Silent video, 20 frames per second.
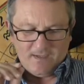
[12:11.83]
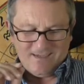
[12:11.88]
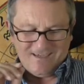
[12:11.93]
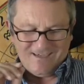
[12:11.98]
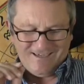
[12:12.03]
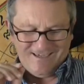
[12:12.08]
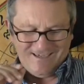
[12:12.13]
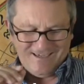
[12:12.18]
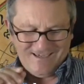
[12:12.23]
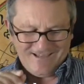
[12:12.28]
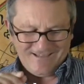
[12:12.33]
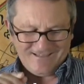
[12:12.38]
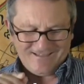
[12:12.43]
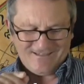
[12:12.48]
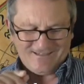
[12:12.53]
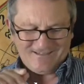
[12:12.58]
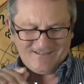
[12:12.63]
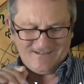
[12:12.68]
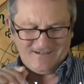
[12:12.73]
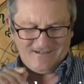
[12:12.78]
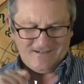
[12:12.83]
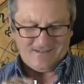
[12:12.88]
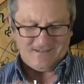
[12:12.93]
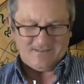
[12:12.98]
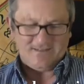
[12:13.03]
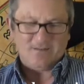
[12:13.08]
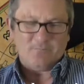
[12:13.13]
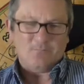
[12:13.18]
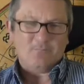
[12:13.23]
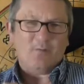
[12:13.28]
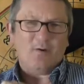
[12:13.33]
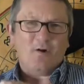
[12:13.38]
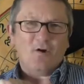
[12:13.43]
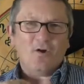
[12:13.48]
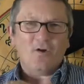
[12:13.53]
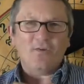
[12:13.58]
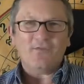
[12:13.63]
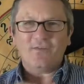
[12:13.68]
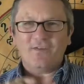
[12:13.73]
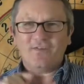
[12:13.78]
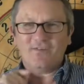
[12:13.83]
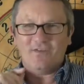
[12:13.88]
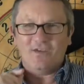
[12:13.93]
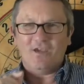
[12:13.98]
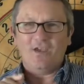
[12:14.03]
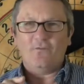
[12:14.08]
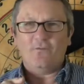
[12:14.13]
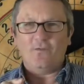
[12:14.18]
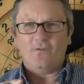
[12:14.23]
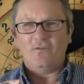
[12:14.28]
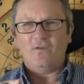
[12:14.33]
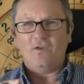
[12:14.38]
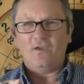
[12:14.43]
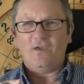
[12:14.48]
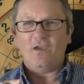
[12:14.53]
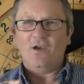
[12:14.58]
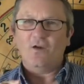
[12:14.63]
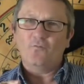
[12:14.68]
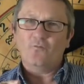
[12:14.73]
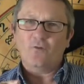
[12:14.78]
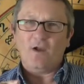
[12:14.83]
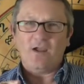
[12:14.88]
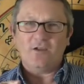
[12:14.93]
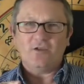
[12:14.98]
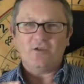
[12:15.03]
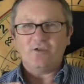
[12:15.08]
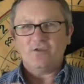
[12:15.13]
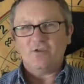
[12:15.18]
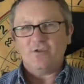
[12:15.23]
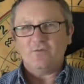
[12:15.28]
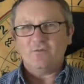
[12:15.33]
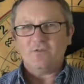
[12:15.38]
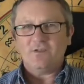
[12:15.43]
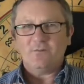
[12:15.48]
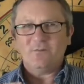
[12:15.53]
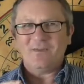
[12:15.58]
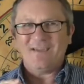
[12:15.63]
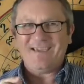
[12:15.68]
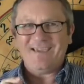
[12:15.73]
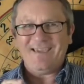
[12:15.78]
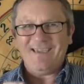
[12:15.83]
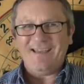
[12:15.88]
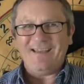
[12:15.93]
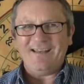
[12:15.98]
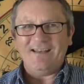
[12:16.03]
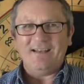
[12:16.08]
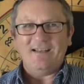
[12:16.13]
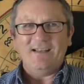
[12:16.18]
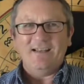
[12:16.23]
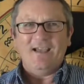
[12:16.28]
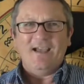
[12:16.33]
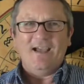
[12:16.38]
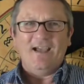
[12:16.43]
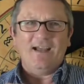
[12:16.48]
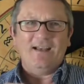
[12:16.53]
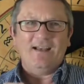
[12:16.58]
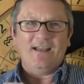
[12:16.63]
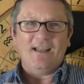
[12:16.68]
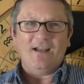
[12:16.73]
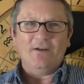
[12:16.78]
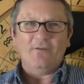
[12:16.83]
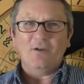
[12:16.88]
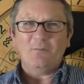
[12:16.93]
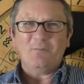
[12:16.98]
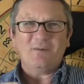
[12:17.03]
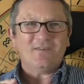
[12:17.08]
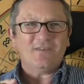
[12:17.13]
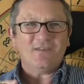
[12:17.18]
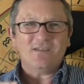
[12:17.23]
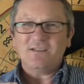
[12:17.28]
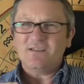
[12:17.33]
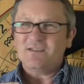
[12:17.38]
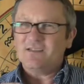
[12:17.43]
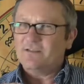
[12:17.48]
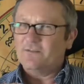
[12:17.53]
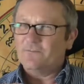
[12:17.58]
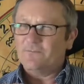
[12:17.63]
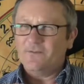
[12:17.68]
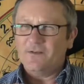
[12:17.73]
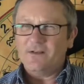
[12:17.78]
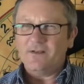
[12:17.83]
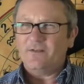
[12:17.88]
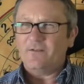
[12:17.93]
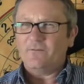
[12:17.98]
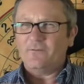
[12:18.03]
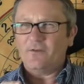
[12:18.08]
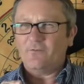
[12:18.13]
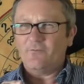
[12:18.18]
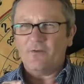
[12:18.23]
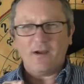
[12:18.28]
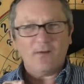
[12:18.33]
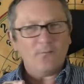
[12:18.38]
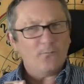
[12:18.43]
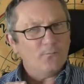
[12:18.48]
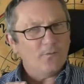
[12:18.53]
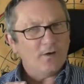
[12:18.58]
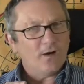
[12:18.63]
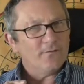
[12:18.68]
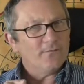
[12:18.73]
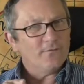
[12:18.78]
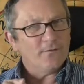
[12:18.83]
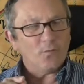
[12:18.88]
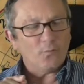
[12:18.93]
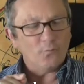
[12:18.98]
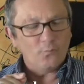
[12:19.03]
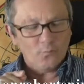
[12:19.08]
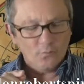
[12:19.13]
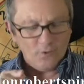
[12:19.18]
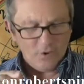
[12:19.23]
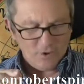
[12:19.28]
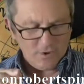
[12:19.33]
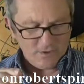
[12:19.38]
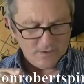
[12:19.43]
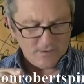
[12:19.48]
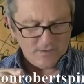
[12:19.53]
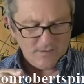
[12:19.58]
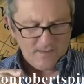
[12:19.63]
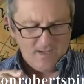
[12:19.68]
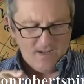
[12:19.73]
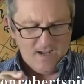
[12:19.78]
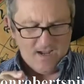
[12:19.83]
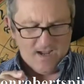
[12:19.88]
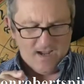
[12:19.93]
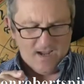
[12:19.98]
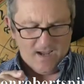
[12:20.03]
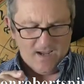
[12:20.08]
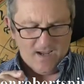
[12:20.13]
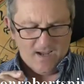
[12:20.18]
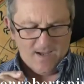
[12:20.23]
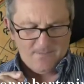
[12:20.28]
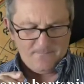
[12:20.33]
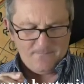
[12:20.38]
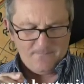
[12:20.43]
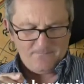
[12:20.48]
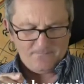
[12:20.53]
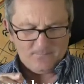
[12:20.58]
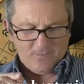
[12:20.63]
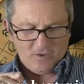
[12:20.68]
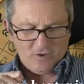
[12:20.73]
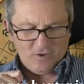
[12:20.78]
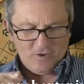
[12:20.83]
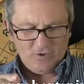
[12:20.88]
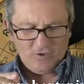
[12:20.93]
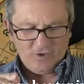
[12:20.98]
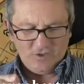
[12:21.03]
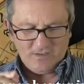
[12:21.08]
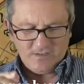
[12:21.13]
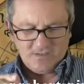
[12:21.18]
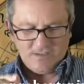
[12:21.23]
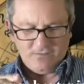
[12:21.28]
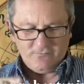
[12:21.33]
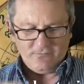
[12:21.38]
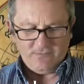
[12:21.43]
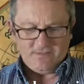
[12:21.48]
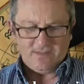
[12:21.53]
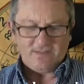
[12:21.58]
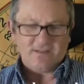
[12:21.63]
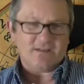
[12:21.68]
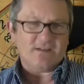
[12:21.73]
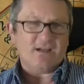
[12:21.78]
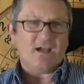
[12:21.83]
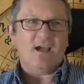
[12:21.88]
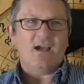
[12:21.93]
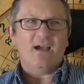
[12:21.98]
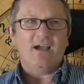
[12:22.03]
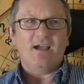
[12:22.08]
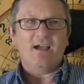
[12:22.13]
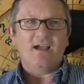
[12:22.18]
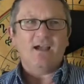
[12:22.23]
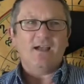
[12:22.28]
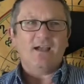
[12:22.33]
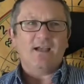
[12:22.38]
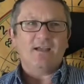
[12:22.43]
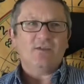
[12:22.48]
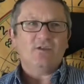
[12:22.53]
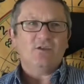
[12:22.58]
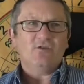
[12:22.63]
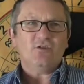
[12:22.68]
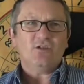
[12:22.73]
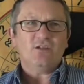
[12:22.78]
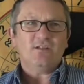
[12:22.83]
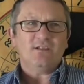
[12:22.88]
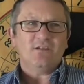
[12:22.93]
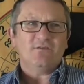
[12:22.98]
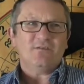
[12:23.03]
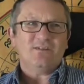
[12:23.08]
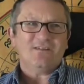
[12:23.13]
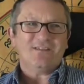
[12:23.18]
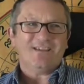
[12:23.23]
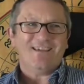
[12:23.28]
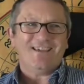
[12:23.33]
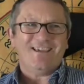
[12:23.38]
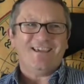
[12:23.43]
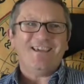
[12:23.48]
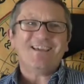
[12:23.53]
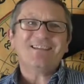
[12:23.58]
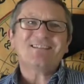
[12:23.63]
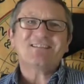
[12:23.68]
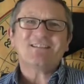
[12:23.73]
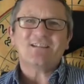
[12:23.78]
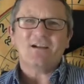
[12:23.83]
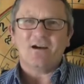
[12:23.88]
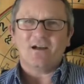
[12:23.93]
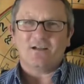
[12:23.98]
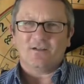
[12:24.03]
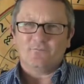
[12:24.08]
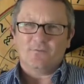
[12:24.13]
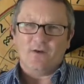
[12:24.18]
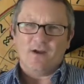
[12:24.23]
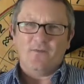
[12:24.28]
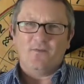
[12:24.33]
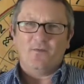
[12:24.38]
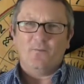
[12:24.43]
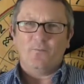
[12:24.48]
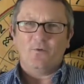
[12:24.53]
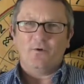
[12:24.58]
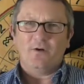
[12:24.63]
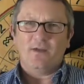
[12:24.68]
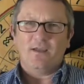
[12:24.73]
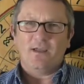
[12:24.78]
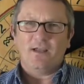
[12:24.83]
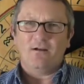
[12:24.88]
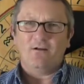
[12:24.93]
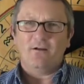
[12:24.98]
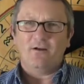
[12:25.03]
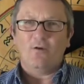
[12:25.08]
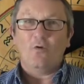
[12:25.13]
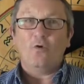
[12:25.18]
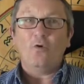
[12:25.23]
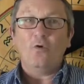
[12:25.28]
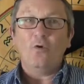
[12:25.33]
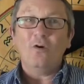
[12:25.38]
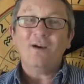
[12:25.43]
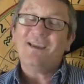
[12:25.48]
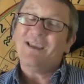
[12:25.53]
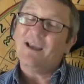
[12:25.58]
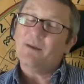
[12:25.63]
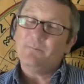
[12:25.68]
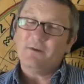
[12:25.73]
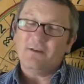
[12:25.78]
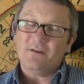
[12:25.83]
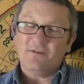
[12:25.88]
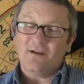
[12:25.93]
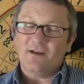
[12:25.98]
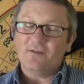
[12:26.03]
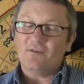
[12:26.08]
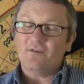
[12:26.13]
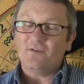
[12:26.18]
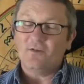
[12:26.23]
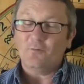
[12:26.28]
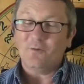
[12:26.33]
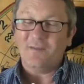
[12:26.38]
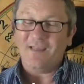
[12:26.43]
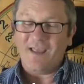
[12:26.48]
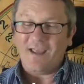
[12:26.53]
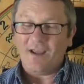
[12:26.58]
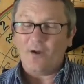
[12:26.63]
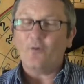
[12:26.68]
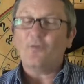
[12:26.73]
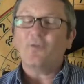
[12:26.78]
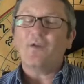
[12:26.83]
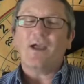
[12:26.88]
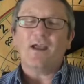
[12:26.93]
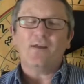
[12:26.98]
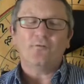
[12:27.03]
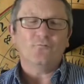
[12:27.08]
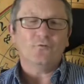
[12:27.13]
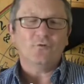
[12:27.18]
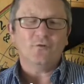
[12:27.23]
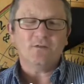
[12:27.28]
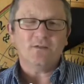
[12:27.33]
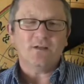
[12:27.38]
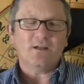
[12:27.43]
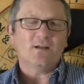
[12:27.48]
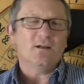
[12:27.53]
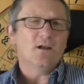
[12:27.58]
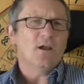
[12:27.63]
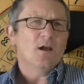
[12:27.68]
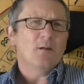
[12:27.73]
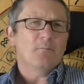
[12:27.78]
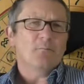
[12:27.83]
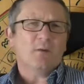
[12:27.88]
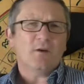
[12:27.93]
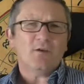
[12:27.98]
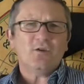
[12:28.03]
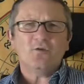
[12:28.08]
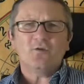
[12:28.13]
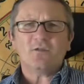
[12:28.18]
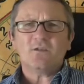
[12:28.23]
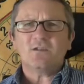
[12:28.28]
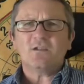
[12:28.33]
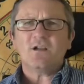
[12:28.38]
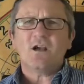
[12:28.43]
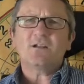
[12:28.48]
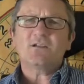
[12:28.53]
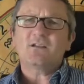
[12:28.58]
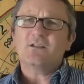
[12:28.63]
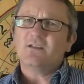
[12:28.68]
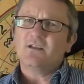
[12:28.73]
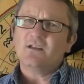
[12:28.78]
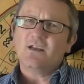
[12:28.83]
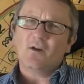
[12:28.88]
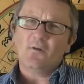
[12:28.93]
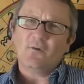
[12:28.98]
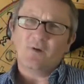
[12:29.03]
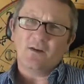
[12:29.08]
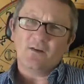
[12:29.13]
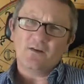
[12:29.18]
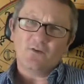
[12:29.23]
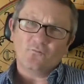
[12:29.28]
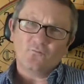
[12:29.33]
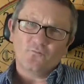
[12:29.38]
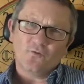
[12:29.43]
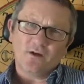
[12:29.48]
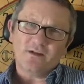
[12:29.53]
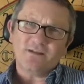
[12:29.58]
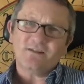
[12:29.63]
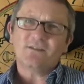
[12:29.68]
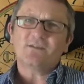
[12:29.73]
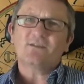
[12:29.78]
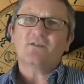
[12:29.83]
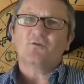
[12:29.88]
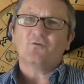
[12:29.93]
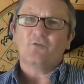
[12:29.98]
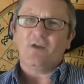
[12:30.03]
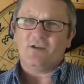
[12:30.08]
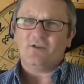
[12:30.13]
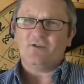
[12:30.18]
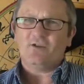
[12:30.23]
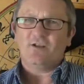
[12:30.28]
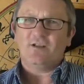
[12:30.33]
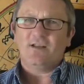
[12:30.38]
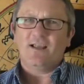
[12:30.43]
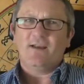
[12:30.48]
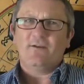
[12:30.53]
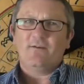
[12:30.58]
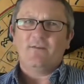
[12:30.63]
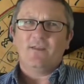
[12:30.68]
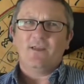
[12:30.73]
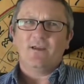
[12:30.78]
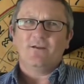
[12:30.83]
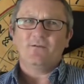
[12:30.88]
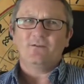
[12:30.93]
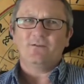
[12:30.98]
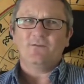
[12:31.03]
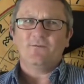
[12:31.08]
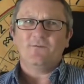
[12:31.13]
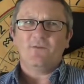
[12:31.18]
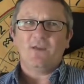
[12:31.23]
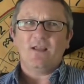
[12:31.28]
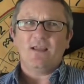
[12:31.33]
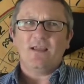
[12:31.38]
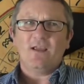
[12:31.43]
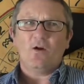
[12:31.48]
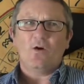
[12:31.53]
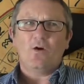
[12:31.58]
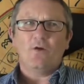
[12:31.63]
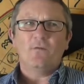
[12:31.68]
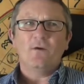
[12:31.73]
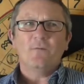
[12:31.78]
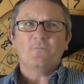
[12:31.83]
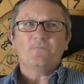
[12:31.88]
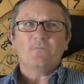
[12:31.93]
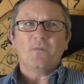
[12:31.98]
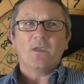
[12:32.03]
kickstarts positivity around you. So again, an area, but this is definitively around, I feel, work. You should notice a kickstart around the work area, or it can be trying to do with health and routine, but you're starting to go in the right direction there, and there is a feeling of